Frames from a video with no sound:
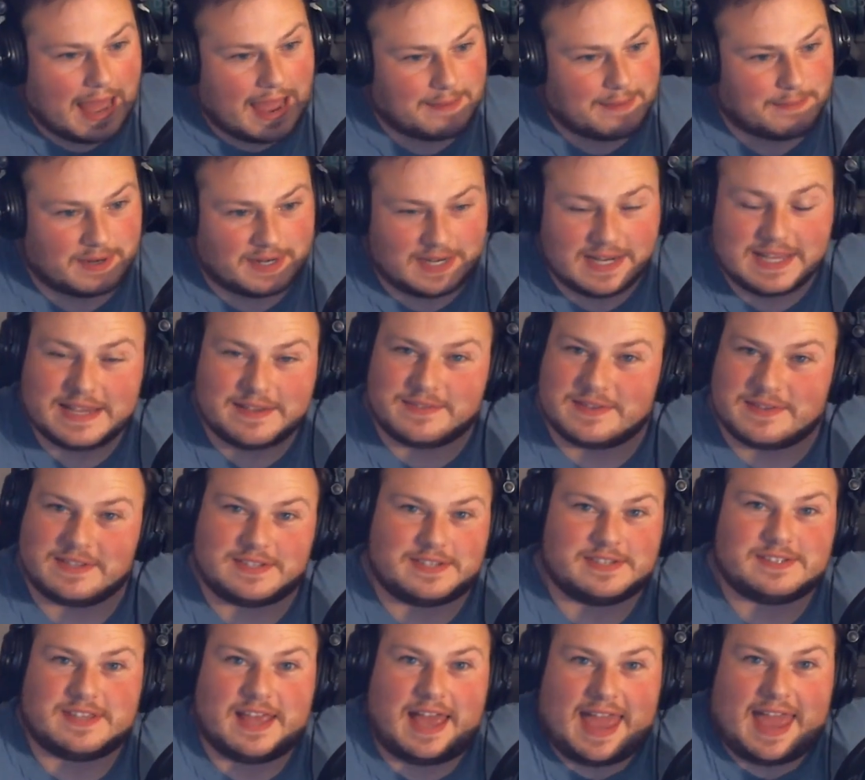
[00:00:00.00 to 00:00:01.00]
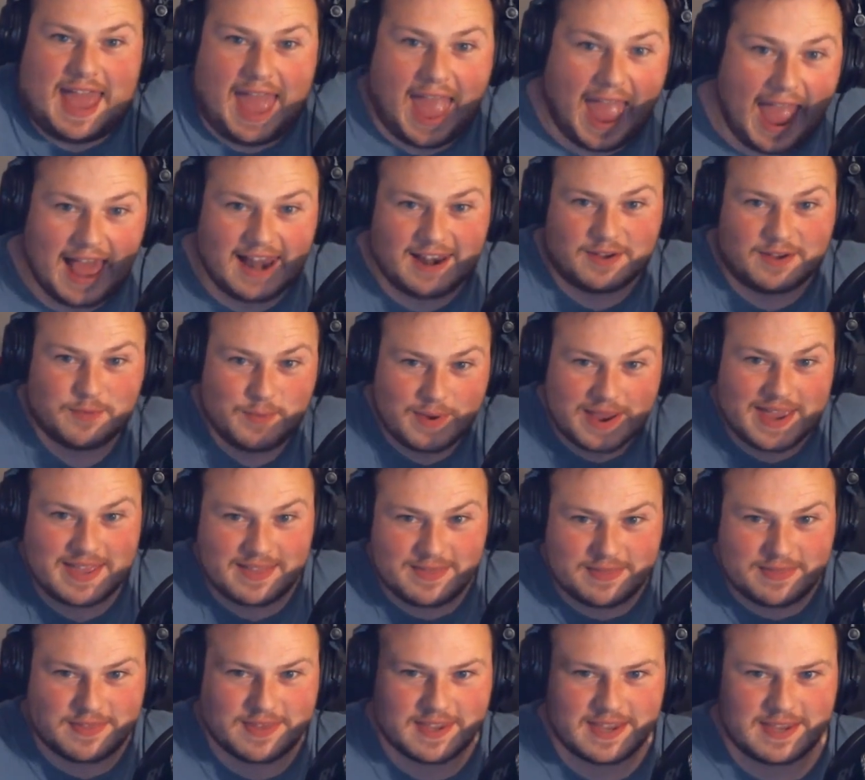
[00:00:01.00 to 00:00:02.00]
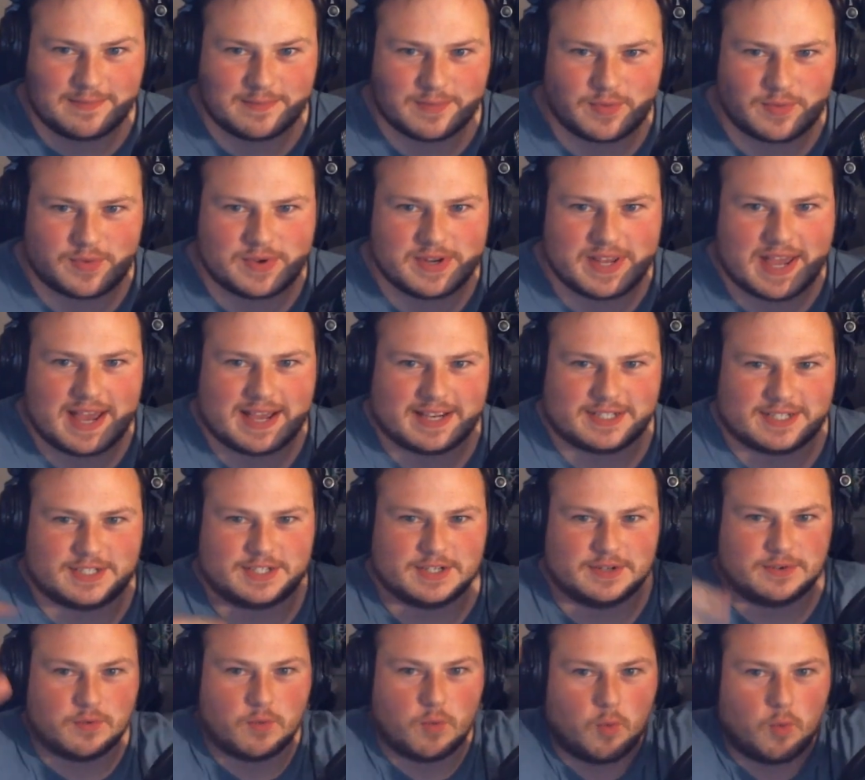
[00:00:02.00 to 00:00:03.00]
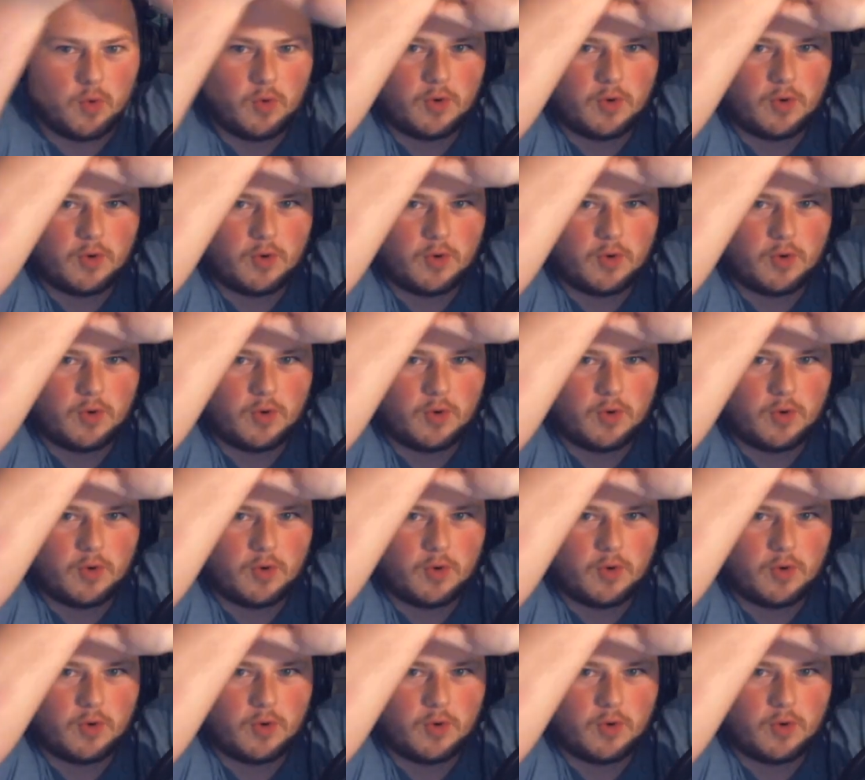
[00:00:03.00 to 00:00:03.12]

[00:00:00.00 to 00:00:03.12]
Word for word: I believe this is a Halloween-themed reaction.